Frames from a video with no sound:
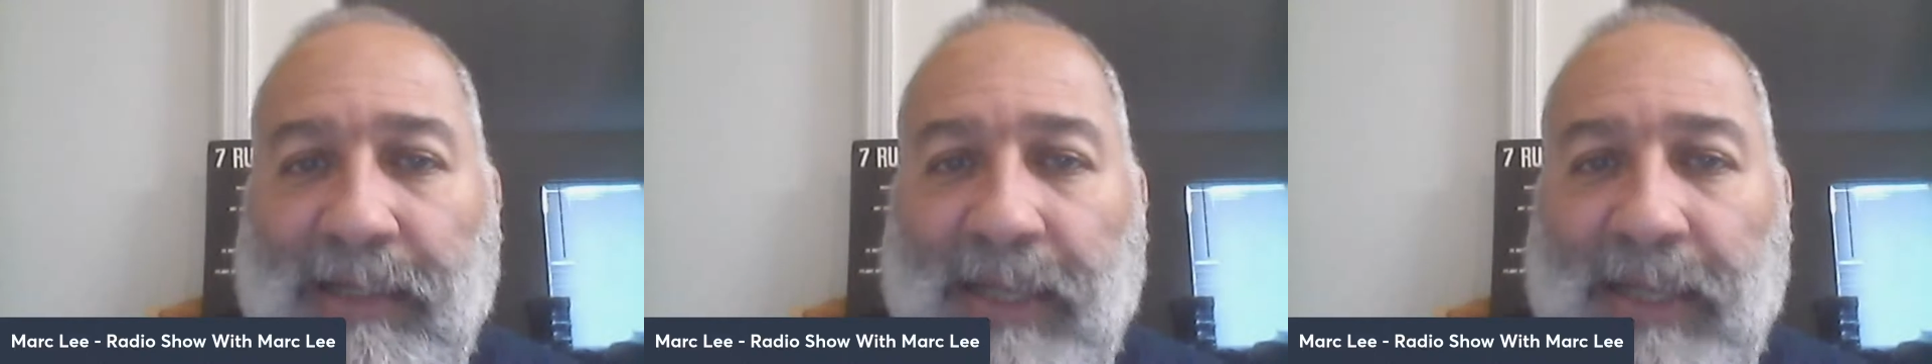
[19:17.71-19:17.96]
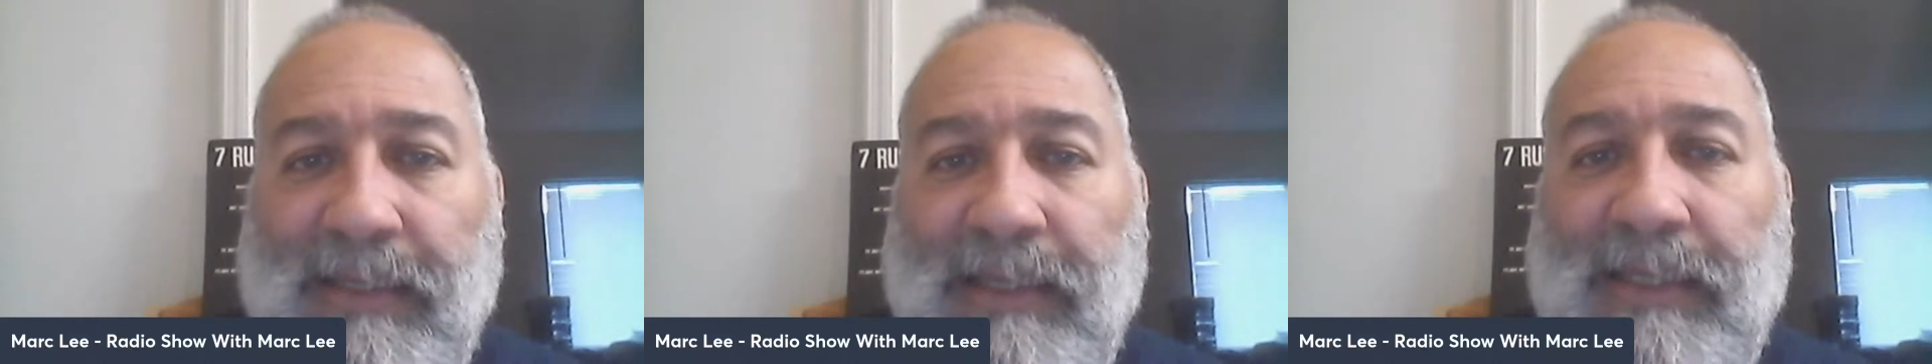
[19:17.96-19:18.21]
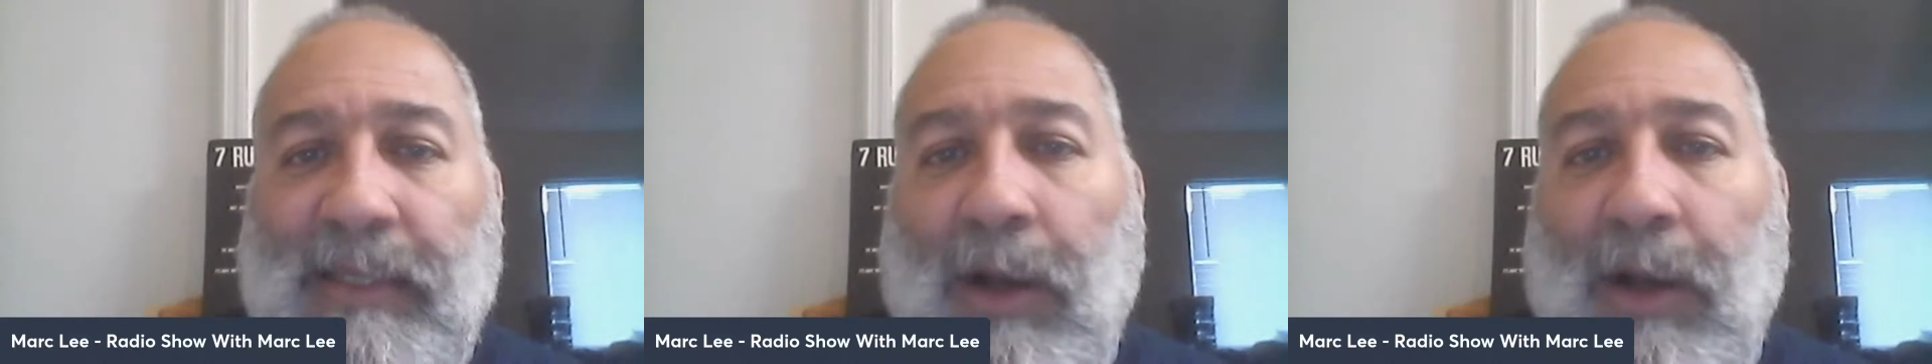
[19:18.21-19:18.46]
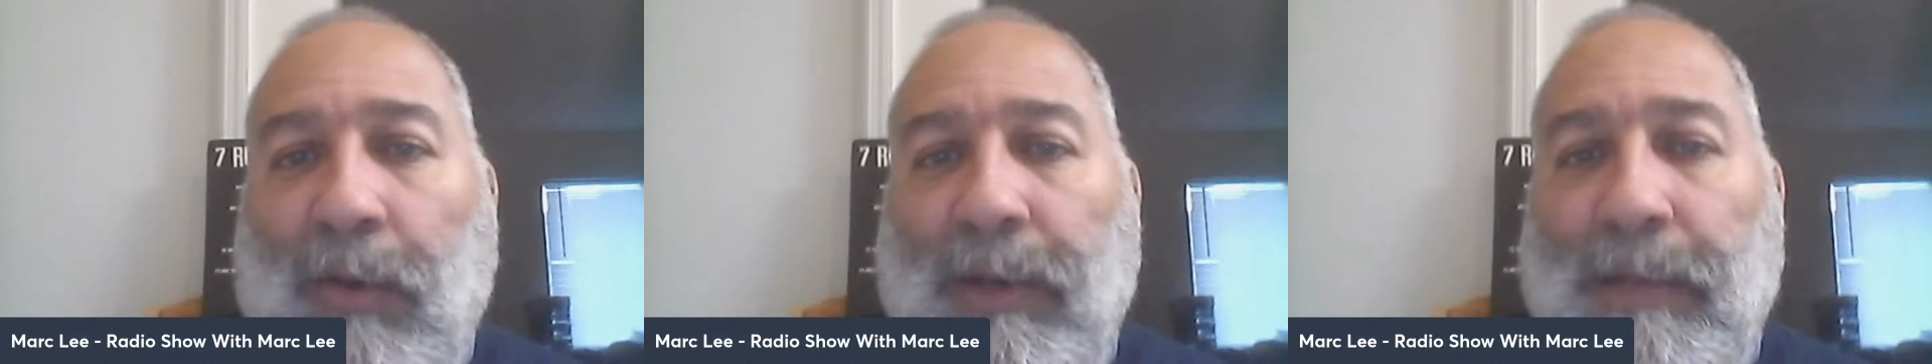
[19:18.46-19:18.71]
Texas has
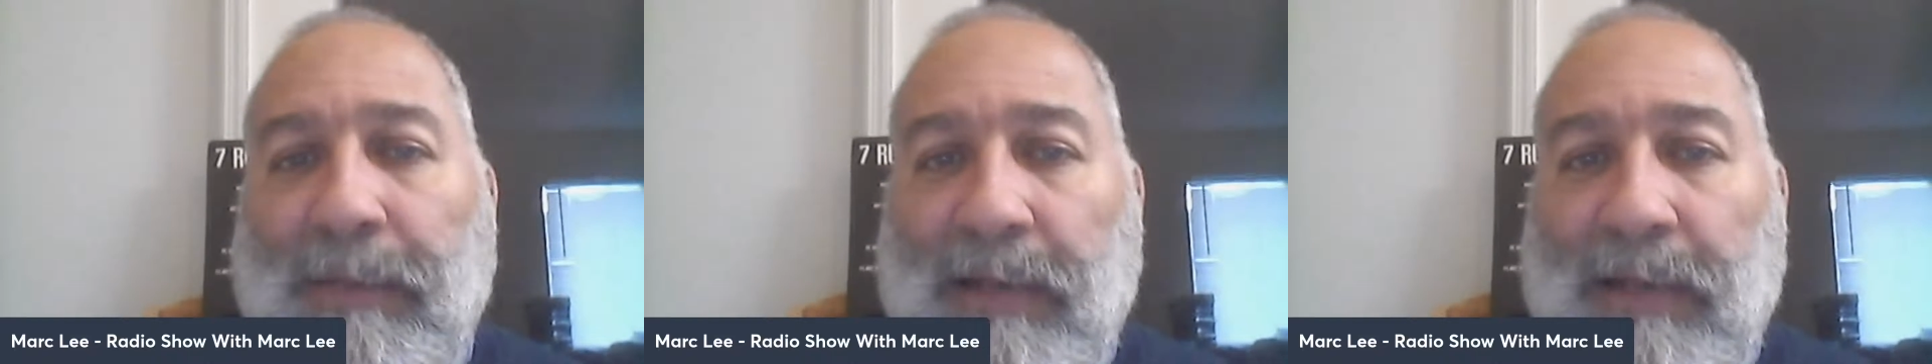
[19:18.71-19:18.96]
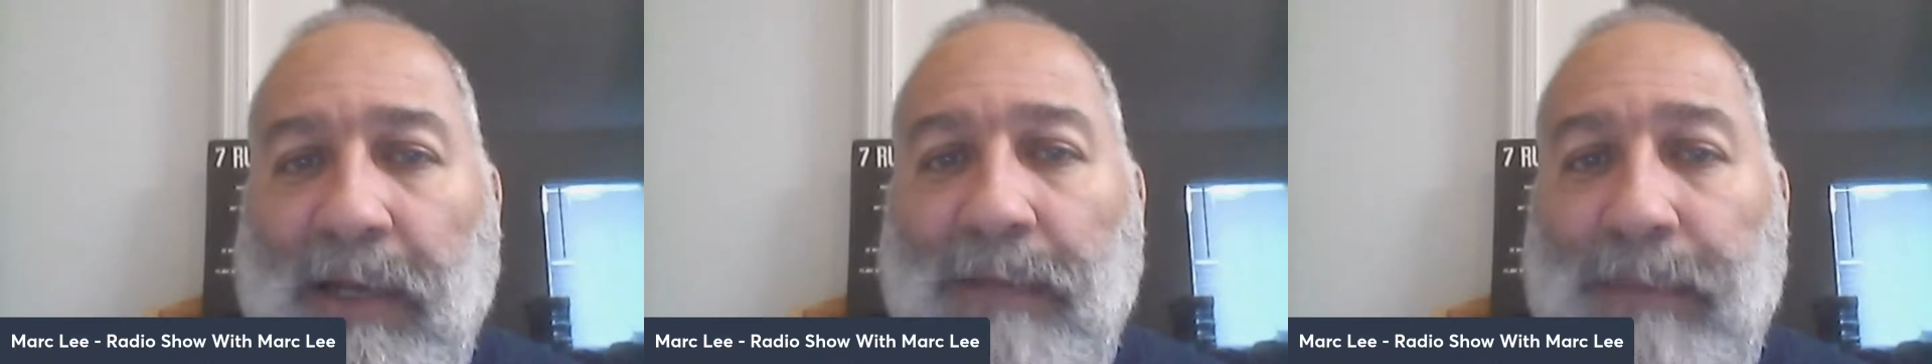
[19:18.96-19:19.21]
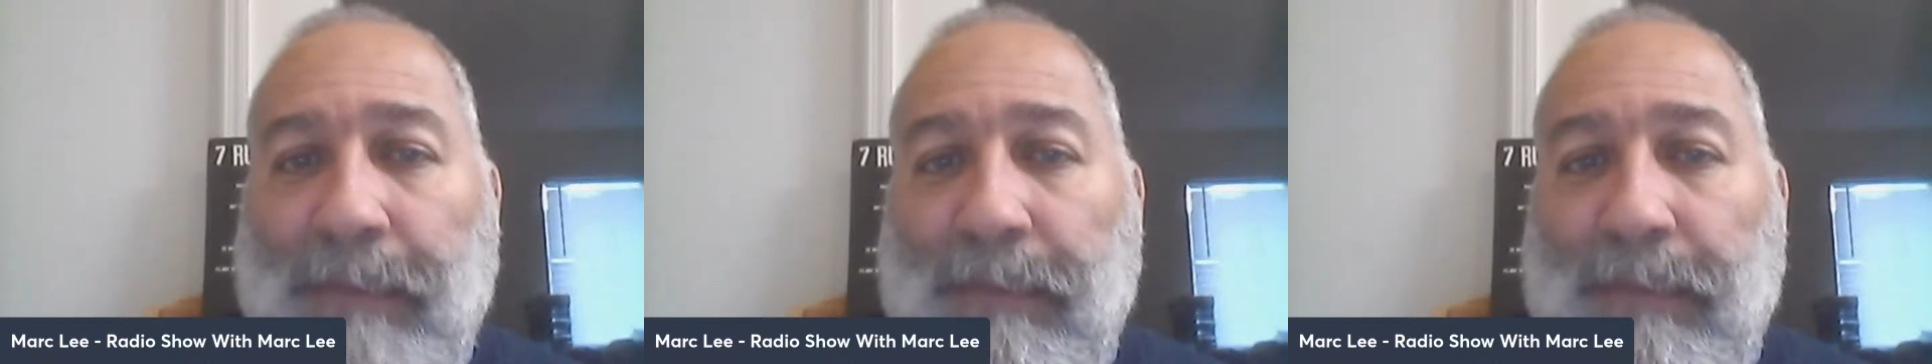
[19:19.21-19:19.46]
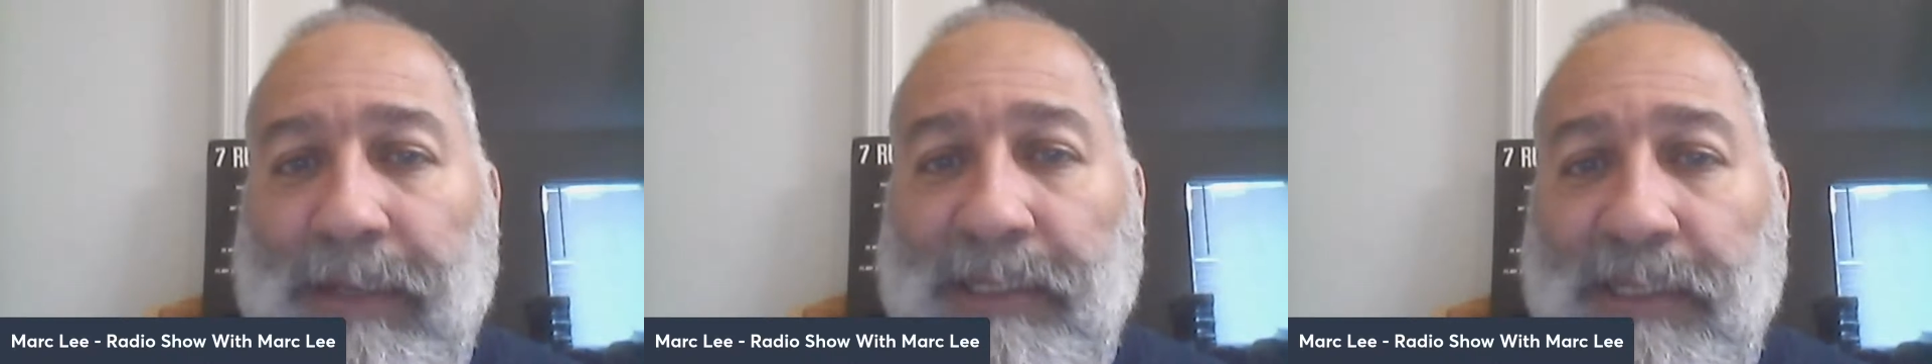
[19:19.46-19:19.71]
already begun
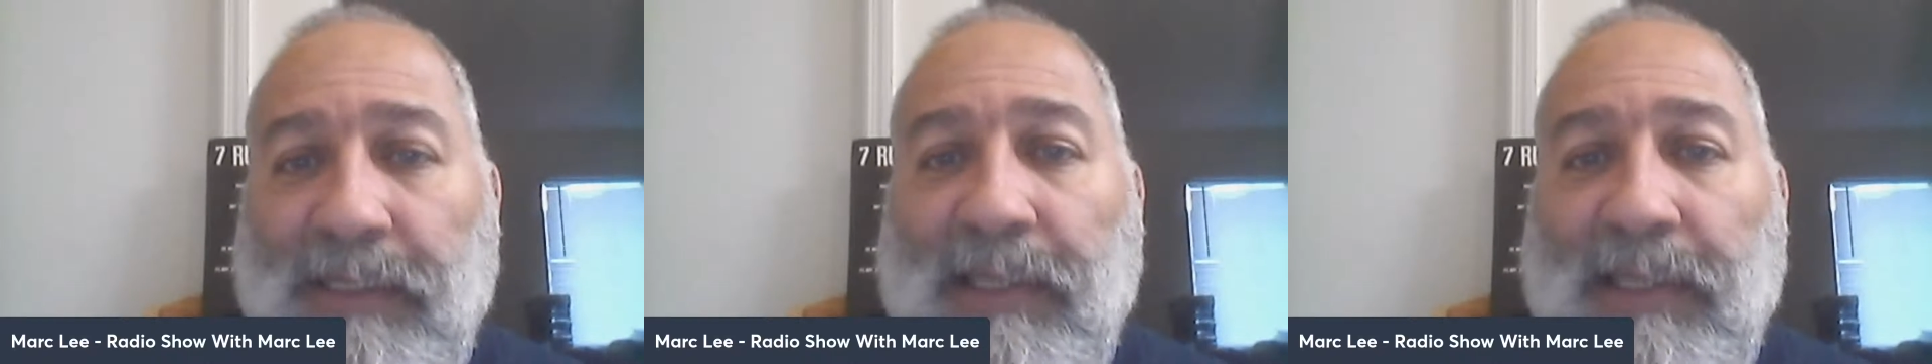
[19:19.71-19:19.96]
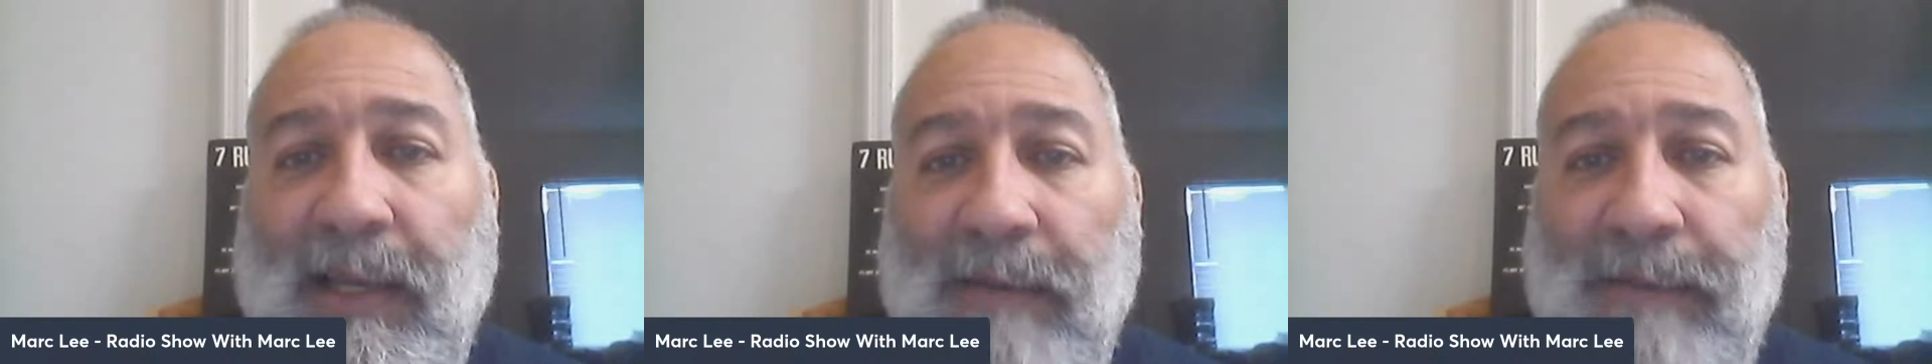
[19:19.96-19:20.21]
preparations,